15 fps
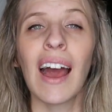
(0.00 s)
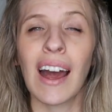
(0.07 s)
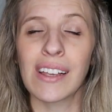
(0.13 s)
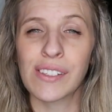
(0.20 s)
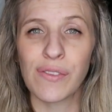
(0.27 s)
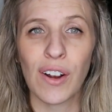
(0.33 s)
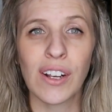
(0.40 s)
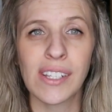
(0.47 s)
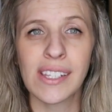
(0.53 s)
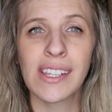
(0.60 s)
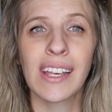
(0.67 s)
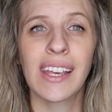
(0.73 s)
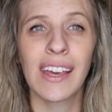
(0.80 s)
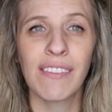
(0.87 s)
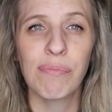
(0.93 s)
As far as
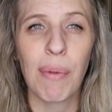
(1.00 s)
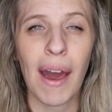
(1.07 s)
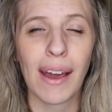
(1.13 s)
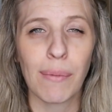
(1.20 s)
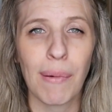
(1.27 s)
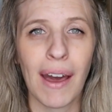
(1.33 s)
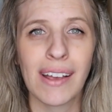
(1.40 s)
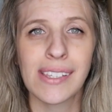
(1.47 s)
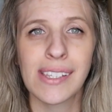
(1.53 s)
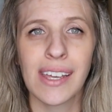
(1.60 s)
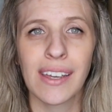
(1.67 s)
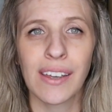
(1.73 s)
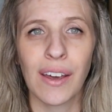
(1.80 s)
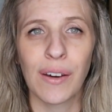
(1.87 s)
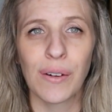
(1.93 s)
the give back
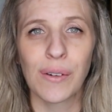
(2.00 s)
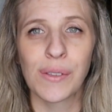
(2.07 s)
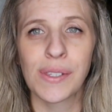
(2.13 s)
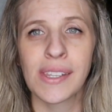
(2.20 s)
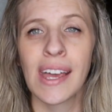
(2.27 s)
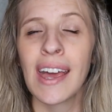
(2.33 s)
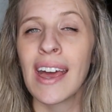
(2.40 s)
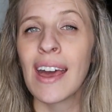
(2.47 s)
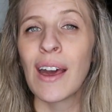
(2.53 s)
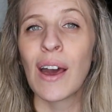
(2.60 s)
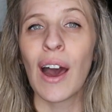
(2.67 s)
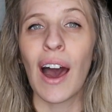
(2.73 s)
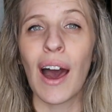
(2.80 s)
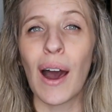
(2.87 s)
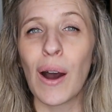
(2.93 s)
basket goes,
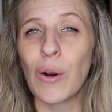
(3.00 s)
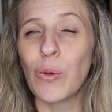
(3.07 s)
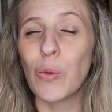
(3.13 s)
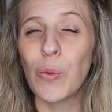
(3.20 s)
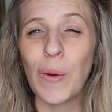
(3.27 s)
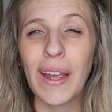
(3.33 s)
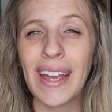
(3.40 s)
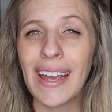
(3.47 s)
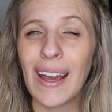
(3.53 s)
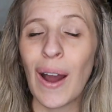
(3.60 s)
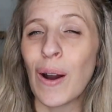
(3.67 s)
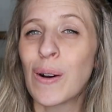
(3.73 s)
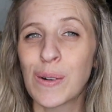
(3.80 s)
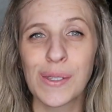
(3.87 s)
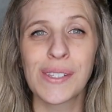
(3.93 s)
we
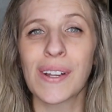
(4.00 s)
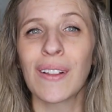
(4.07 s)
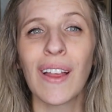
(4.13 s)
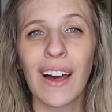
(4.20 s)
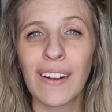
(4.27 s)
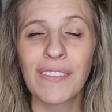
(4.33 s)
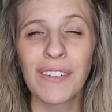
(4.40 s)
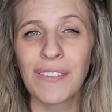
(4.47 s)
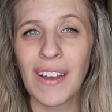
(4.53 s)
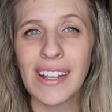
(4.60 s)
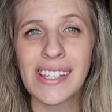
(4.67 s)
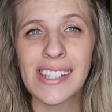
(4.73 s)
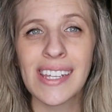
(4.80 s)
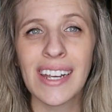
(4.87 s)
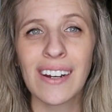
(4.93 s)
host a lot of
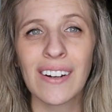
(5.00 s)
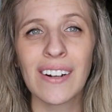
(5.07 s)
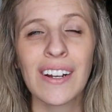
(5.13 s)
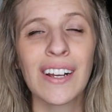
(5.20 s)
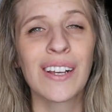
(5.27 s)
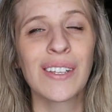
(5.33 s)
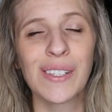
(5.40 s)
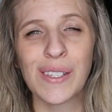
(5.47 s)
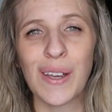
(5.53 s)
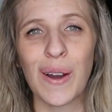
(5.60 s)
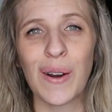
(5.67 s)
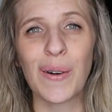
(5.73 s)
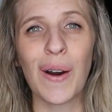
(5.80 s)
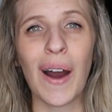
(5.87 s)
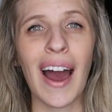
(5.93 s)
events here,
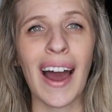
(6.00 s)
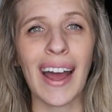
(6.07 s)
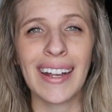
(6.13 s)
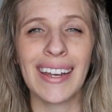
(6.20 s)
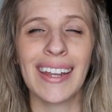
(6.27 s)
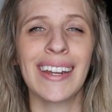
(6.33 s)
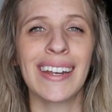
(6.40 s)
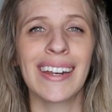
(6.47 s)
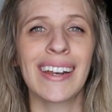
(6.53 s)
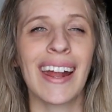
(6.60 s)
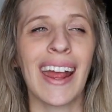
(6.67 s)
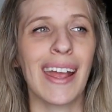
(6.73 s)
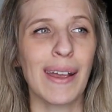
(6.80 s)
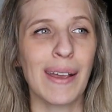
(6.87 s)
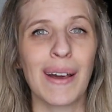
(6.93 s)
so I needed
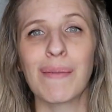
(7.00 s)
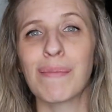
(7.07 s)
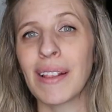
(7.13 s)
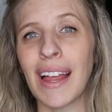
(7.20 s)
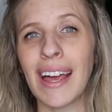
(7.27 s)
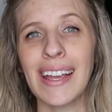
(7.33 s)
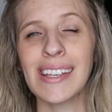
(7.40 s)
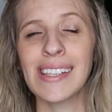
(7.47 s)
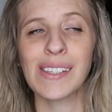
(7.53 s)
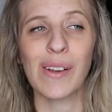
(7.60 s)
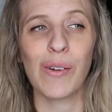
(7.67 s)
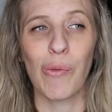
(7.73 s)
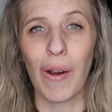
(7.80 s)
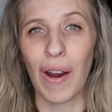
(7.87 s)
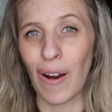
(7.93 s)
a place
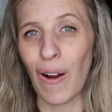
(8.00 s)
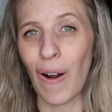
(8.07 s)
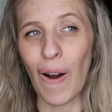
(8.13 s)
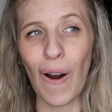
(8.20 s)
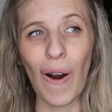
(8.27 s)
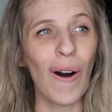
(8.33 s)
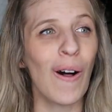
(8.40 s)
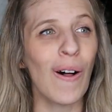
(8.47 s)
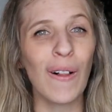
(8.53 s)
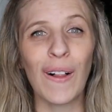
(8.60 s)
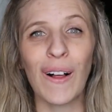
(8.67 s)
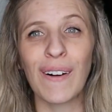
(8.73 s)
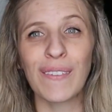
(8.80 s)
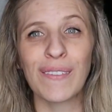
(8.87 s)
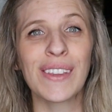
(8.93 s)
where all
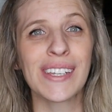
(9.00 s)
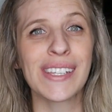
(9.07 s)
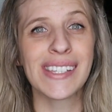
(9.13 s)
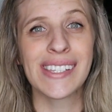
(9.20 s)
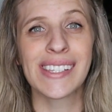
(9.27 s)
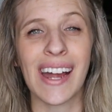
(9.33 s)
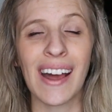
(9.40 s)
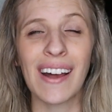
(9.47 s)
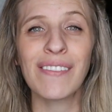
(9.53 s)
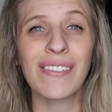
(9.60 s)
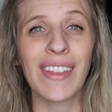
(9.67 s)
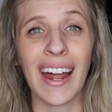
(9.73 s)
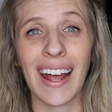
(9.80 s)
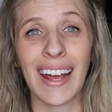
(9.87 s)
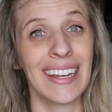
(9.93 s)
of the stuff
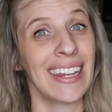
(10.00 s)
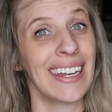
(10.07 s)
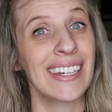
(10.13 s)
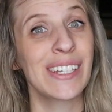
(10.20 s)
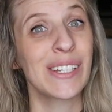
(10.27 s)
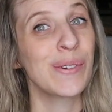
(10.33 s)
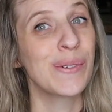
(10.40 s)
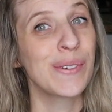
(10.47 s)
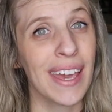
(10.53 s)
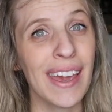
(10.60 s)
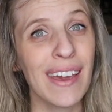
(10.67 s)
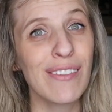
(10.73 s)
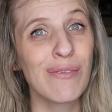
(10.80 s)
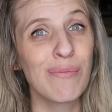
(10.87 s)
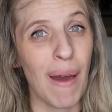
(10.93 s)
that I needed to
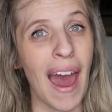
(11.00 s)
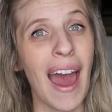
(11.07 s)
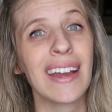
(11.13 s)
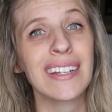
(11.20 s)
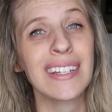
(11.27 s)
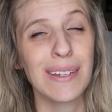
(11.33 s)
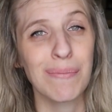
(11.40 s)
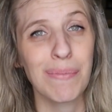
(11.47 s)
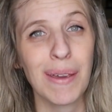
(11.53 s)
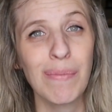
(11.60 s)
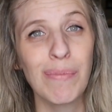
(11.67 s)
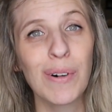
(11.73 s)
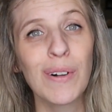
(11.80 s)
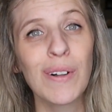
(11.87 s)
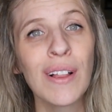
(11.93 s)
give back to
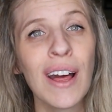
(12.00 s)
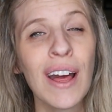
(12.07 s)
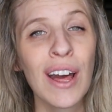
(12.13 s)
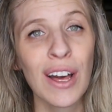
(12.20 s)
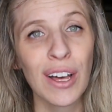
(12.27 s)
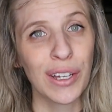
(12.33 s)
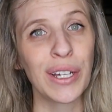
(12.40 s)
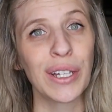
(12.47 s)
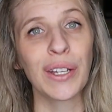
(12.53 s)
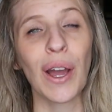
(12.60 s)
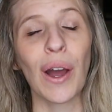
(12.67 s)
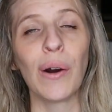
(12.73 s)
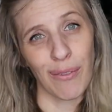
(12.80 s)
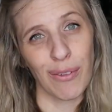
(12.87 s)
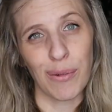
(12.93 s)
people could
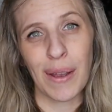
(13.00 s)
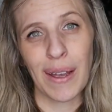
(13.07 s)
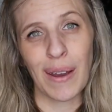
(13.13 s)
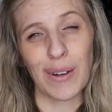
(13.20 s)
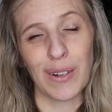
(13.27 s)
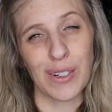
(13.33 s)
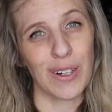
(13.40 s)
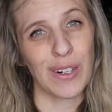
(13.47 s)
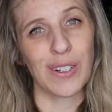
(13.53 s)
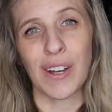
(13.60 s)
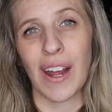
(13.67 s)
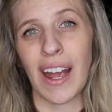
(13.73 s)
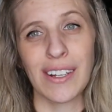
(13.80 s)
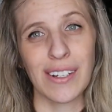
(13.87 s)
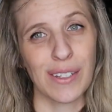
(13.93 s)
go. Whenever we go to church,
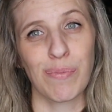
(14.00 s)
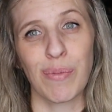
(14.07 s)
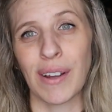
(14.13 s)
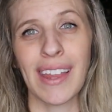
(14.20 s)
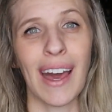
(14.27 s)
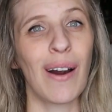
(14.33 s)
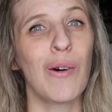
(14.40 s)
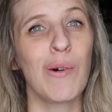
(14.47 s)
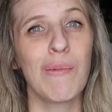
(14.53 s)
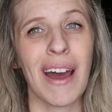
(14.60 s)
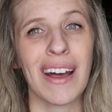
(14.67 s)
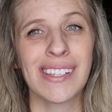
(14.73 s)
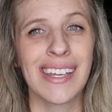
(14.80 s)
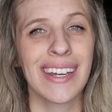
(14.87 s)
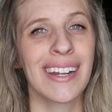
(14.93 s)
I just bring that whole
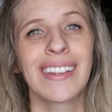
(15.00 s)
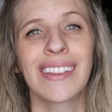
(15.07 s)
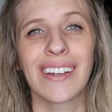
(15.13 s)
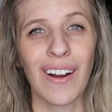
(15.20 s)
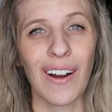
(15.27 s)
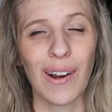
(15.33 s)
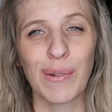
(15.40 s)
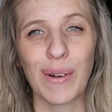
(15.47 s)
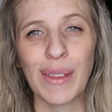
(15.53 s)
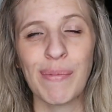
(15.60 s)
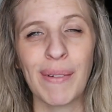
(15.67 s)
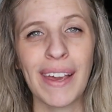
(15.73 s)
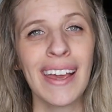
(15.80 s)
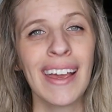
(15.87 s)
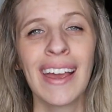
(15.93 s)
basket in the car with
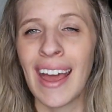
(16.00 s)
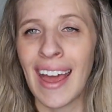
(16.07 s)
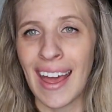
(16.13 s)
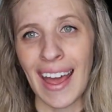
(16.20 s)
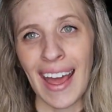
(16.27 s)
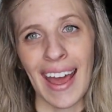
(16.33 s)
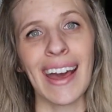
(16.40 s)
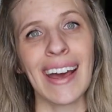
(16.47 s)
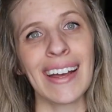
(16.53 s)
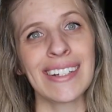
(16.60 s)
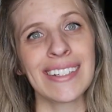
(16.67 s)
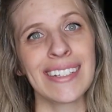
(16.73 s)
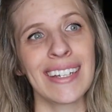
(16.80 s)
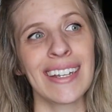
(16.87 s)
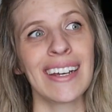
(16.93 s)
me,
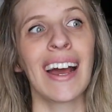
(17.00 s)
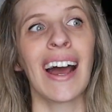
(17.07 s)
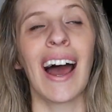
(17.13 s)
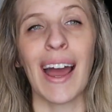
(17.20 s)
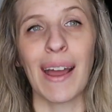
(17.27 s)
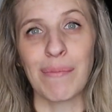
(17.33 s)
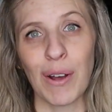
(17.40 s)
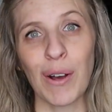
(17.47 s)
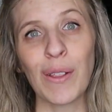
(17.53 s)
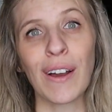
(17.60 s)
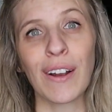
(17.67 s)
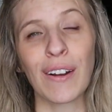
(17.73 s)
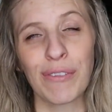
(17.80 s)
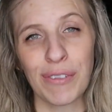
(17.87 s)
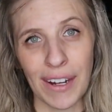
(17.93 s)
and I'm no
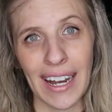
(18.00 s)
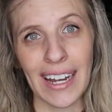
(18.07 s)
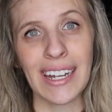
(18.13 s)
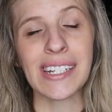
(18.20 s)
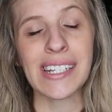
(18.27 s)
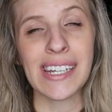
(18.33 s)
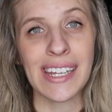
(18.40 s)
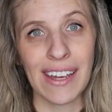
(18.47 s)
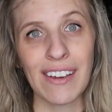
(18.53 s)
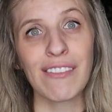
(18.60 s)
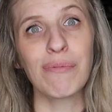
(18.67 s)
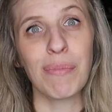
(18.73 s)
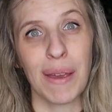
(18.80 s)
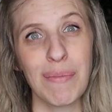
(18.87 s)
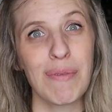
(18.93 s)
longer forgetting to
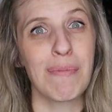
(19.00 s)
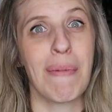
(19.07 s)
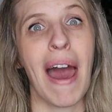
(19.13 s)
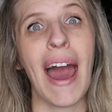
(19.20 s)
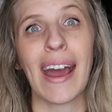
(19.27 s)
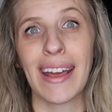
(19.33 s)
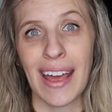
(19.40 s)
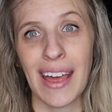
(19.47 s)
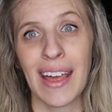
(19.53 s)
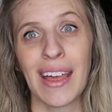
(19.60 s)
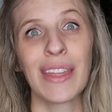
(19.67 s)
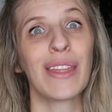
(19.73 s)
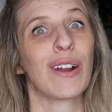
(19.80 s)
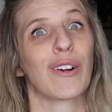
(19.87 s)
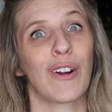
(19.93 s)
give people back
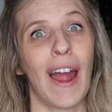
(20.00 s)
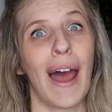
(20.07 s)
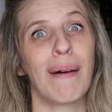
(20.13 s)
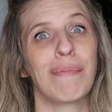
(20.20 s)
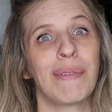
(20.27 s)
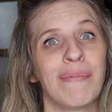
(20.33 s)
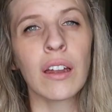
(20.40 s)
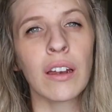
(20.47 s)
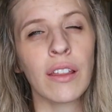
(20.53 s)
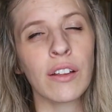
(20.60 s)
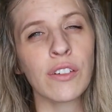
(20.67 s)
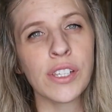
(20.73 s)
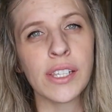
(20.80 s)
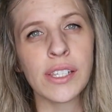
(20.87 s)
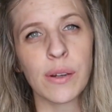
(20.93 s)
their crap.
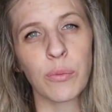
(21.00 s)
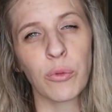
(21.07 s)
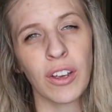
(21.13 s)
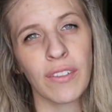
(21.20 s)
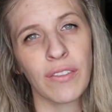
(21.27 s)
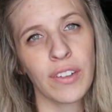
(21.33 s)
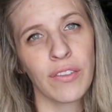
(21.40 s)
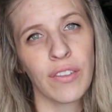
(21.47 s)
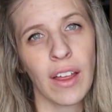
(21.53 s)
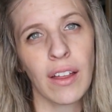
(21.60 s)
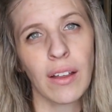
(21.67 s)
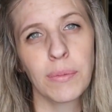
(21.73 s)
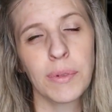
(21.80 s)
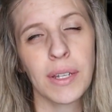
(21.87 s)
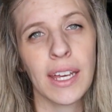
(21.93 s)
Another system we've
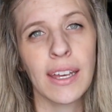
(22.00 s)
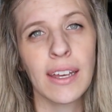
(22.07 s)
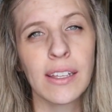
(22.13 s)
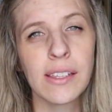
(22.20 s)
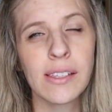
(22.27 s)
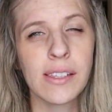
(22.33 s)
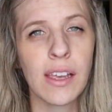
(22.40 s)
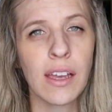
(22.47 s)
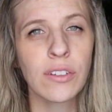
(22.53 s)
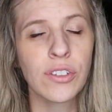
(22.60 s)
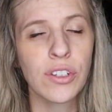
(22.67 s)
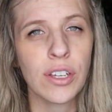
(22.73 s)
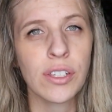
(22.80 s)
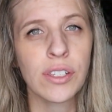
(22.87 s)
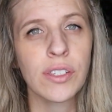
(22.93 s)
developed is
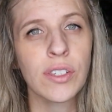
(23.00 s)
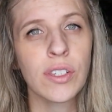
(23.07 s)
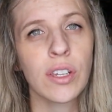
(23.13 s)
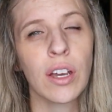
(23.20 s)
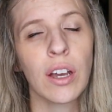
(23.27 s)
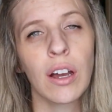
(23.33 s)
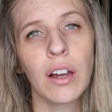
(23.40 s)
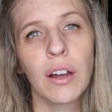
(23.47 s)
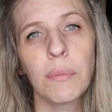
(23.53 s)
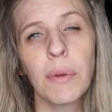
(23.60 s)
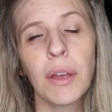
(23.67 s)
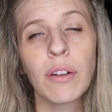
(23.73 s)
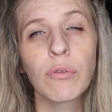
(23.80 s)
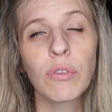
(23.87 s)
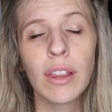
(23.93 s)
just
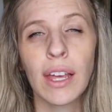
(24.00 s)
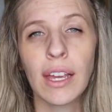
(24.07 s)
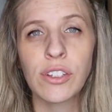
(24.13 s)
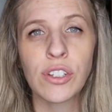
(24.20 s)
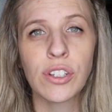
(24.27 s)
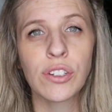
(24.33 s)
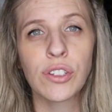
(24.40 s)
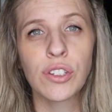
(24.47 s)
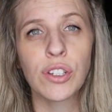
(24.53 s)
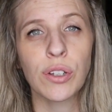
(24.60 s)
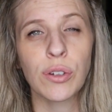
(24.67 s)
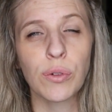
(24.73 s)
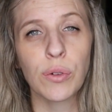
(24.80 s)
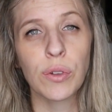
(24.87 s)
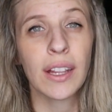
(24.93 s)
in relation
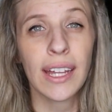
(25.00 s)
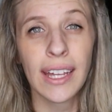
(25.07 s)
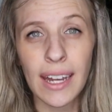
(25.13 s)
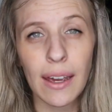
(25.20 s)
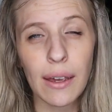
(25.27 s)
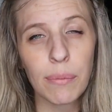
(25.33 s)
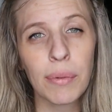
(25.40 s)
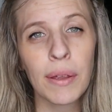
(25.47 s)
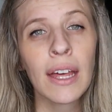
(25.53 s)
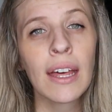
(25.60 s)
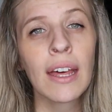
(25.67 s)
to cleanup.